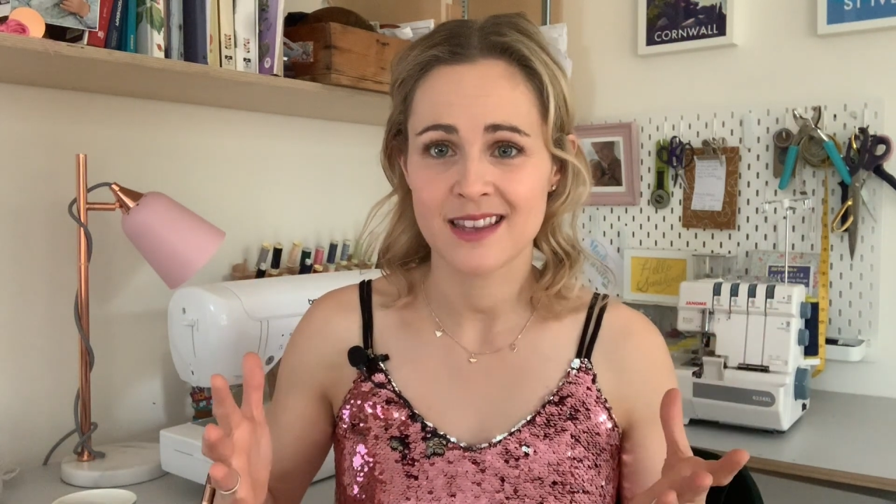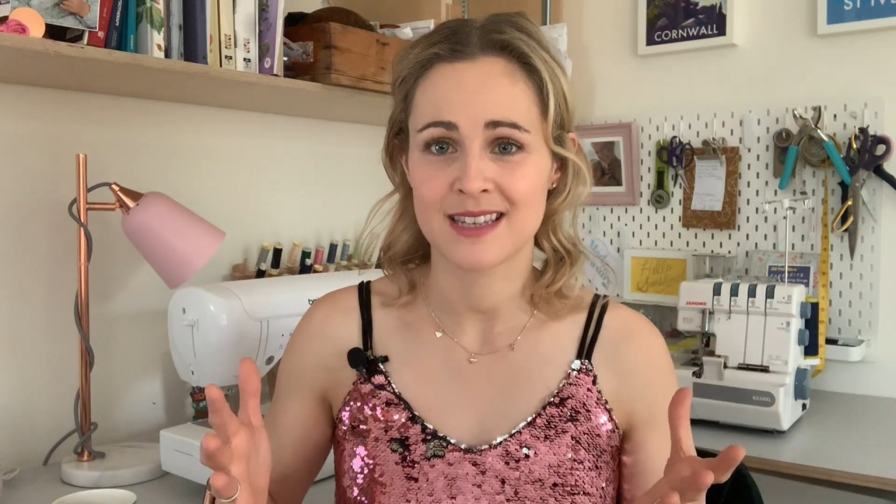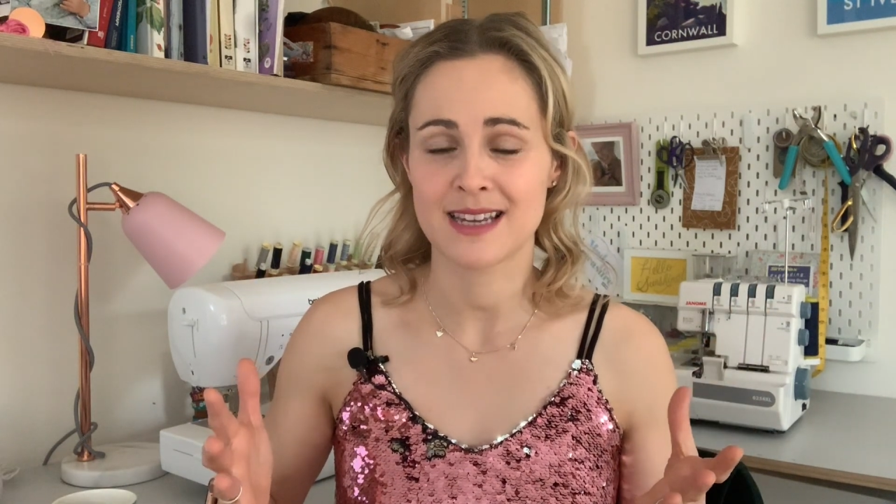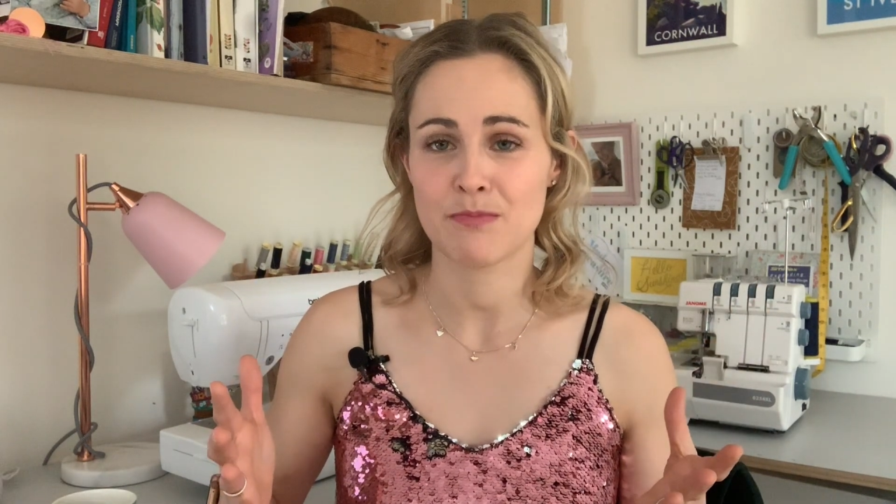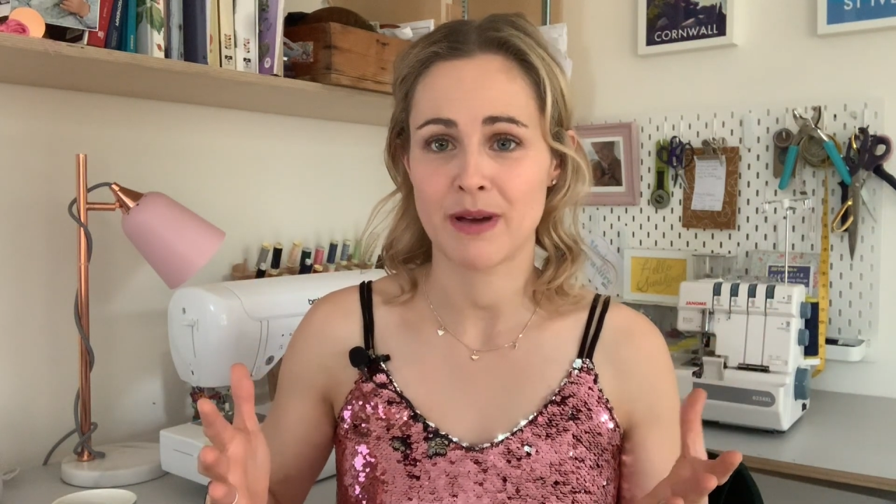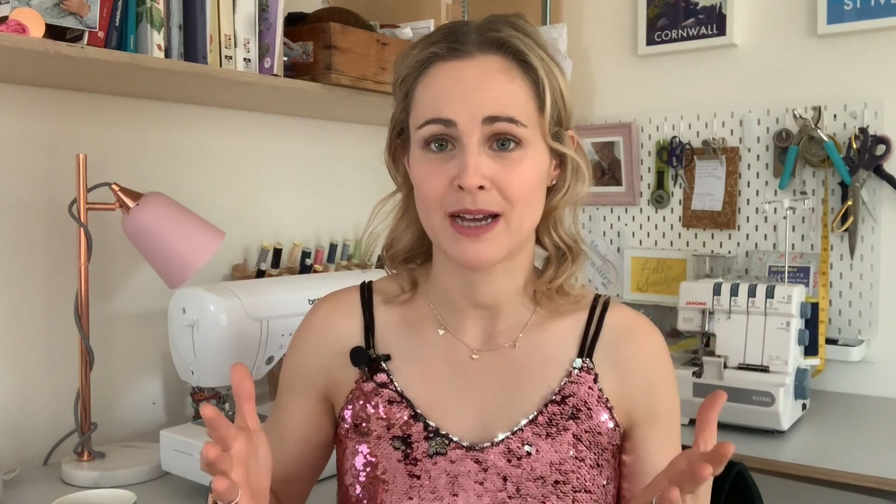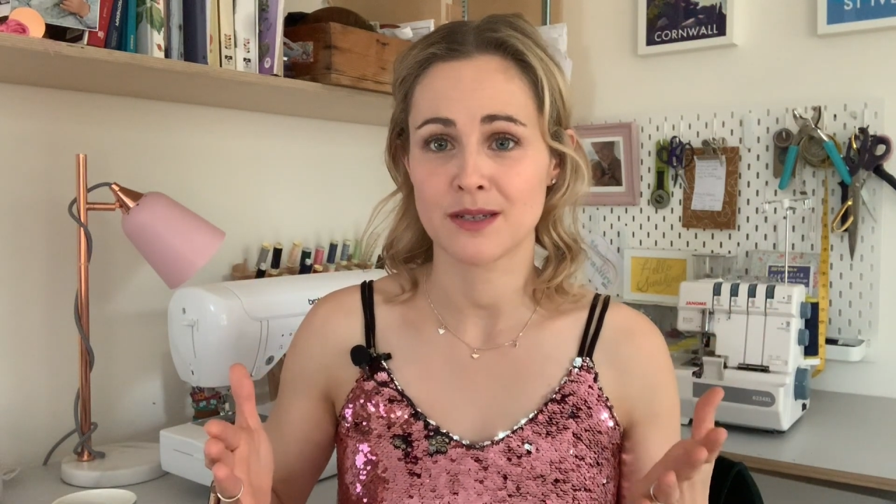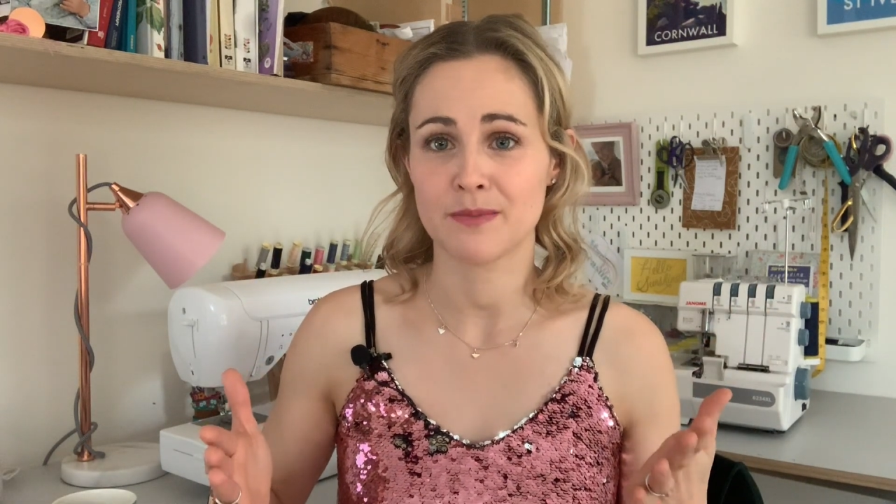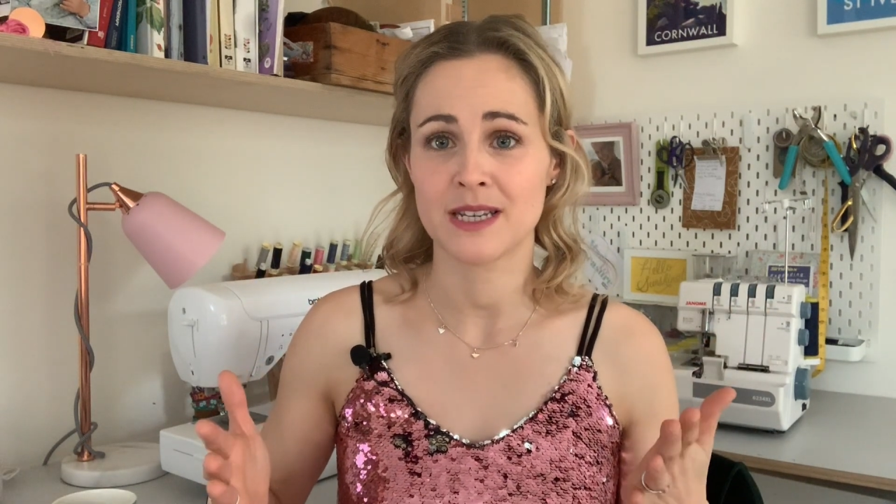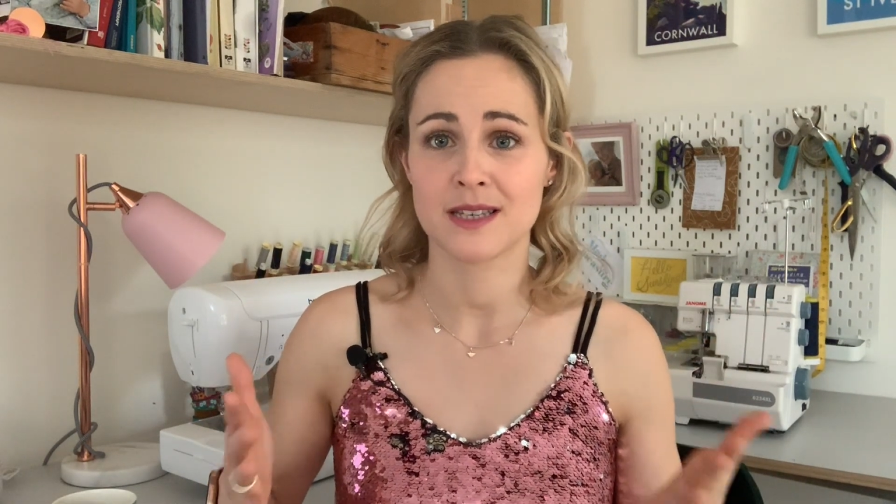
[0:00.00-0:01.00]
the same
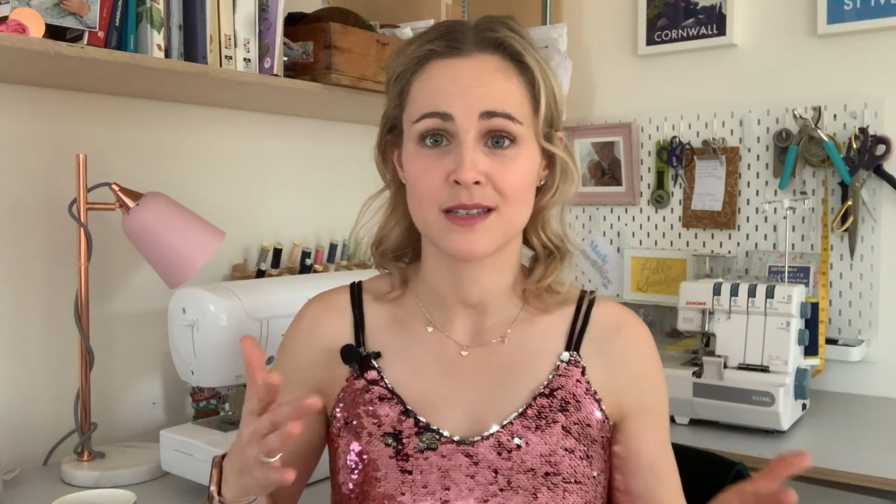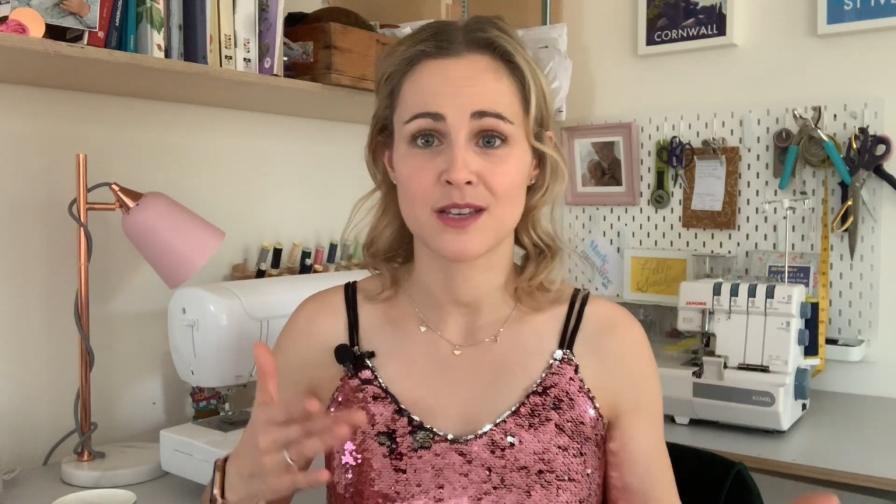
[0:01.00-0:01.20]
pattern pieces